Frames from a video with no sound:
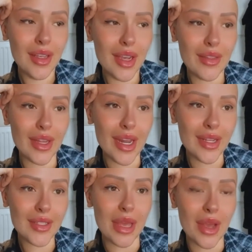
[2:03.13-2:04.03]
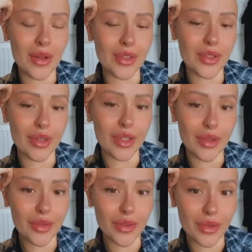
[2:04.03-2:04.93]
And then as you get older and
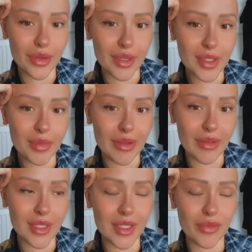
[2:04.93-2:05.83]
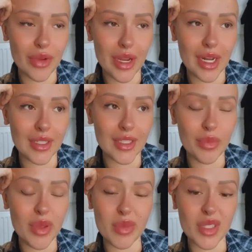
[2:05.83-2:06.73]
go through new experiences and realise
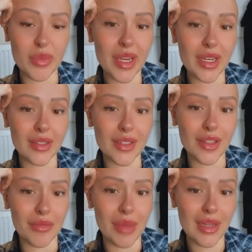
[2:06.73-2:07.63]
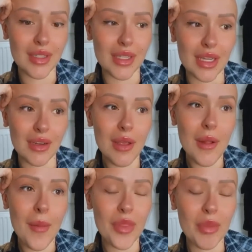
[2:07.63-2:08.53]
that people's opinions don't matter, then
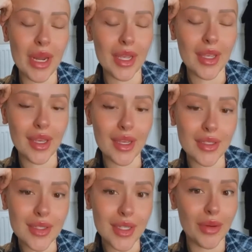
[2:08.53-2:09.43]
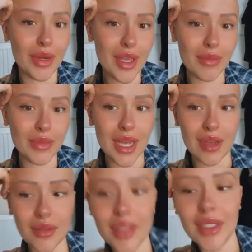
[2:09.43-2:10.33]
the blanket can slowly come
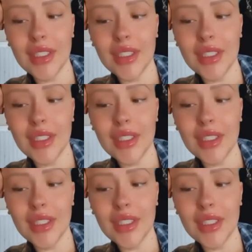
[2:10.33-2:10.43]
down.